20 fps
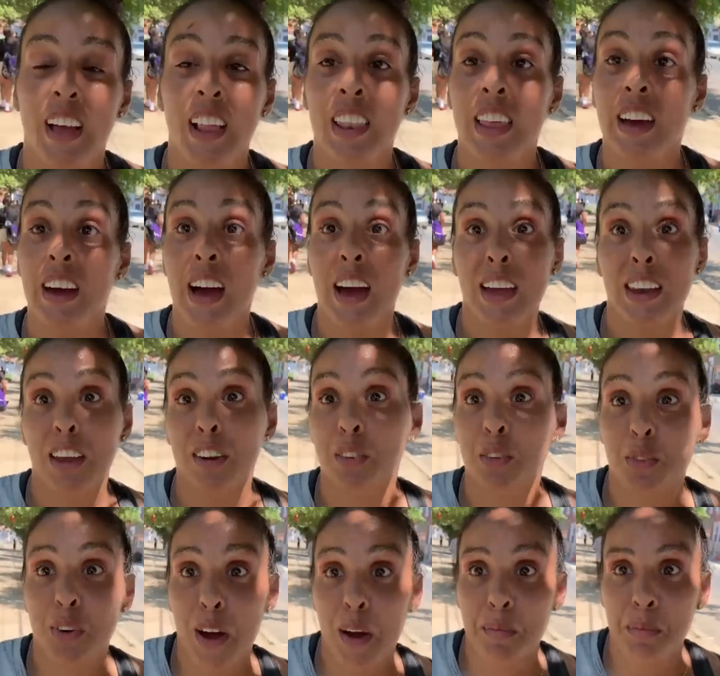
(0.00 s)
Like I never
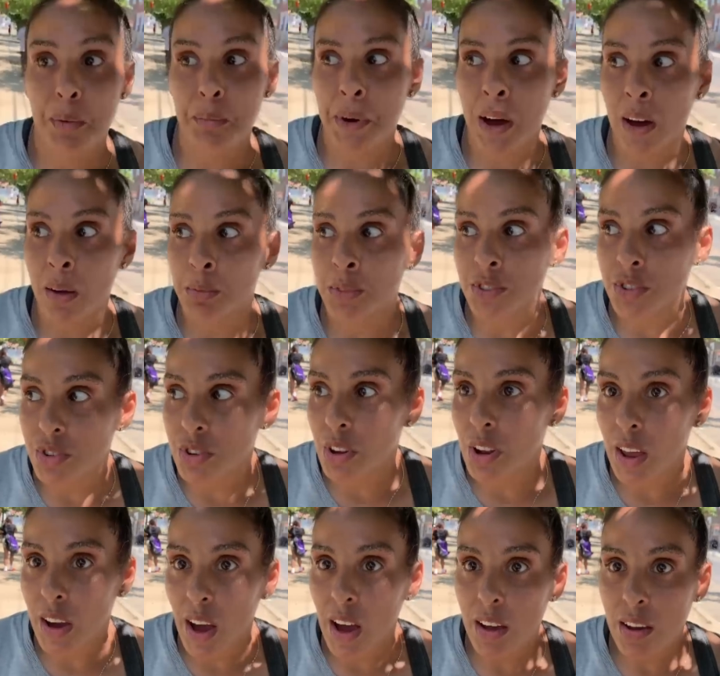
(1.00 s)
robbed my mom and shit.
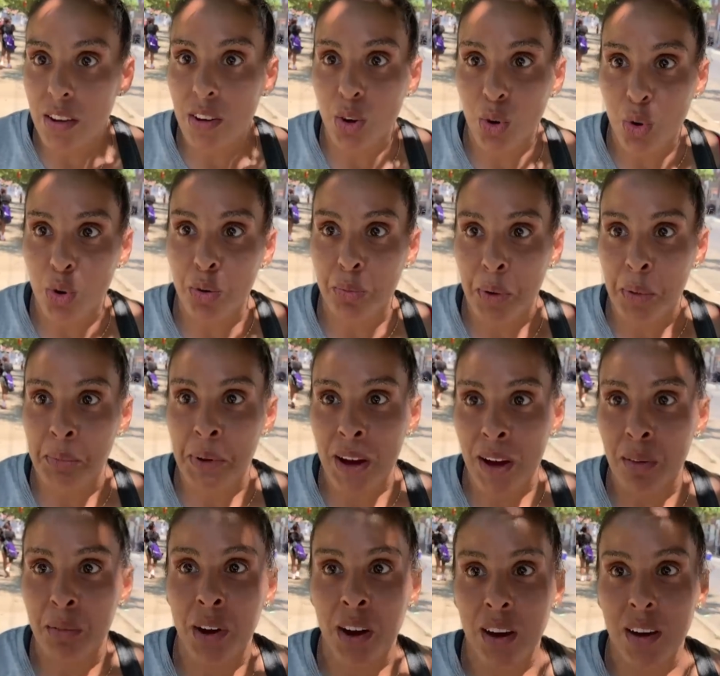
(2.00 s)
Like I can go to my
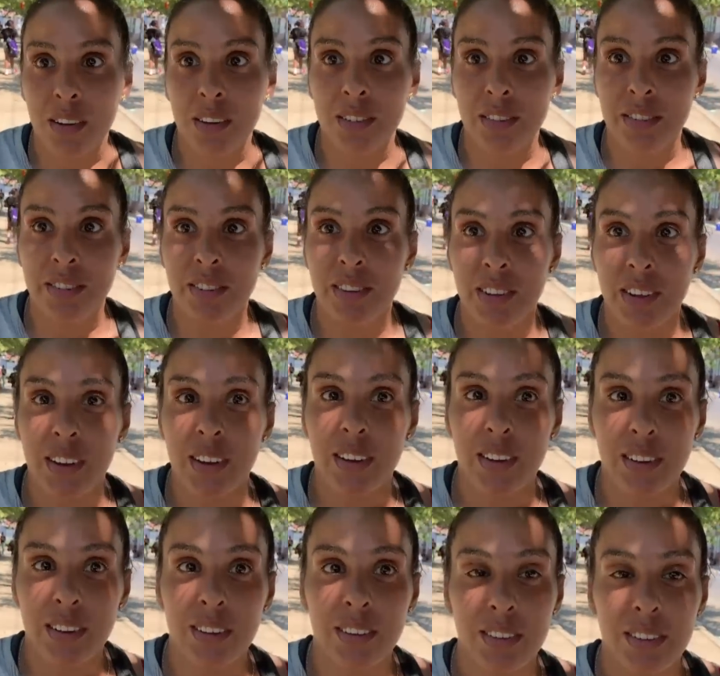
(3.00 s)
mom's house. Like,
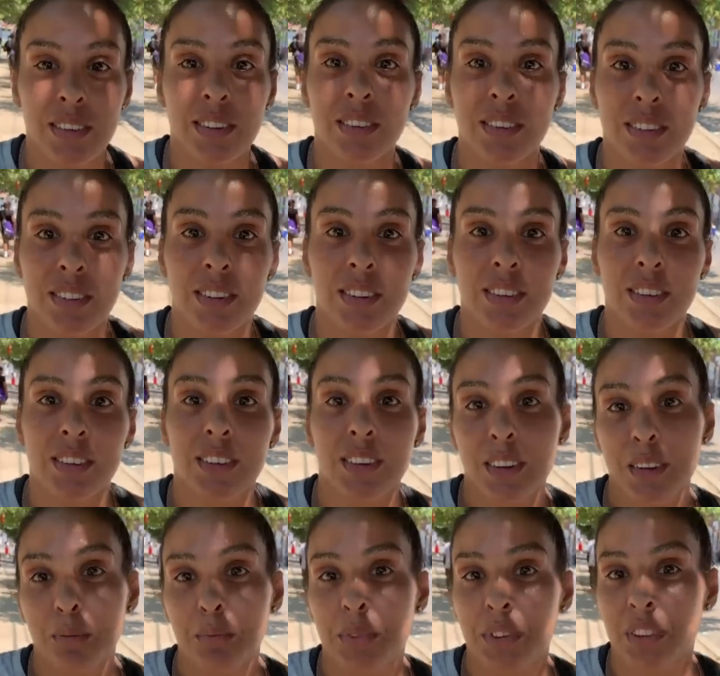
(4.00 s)

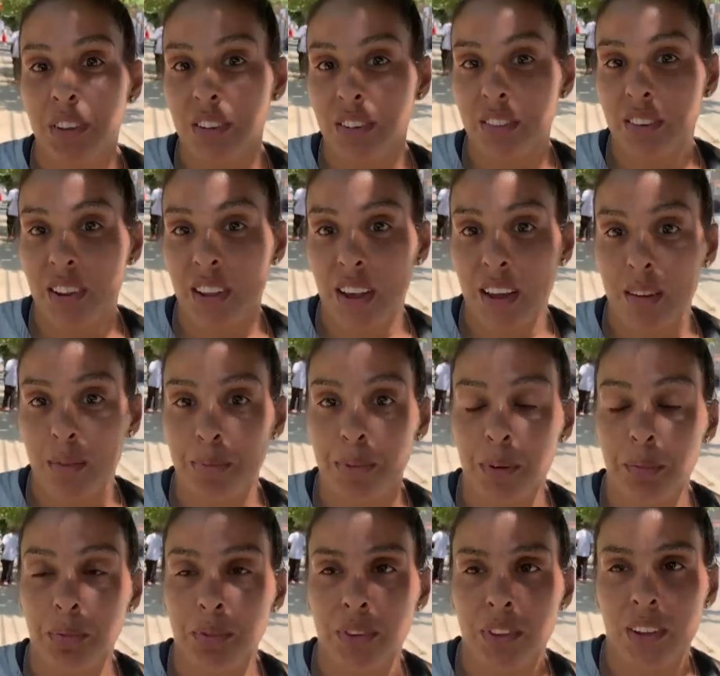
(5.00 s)
but there's a lot of
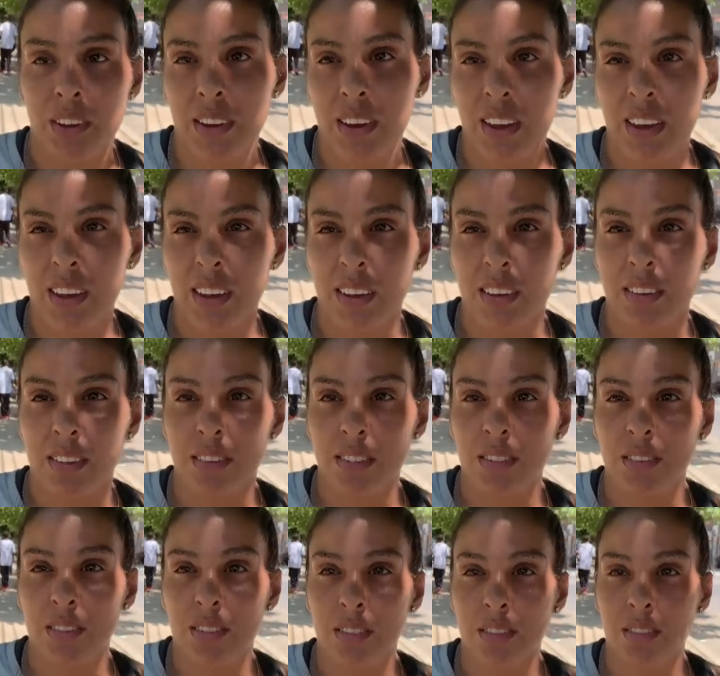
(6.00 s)
people that can't.
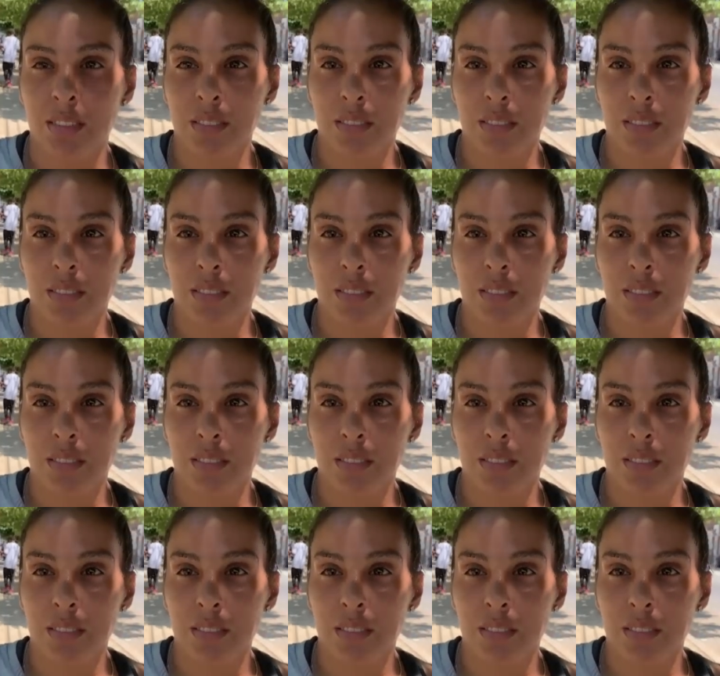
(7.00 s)
You know.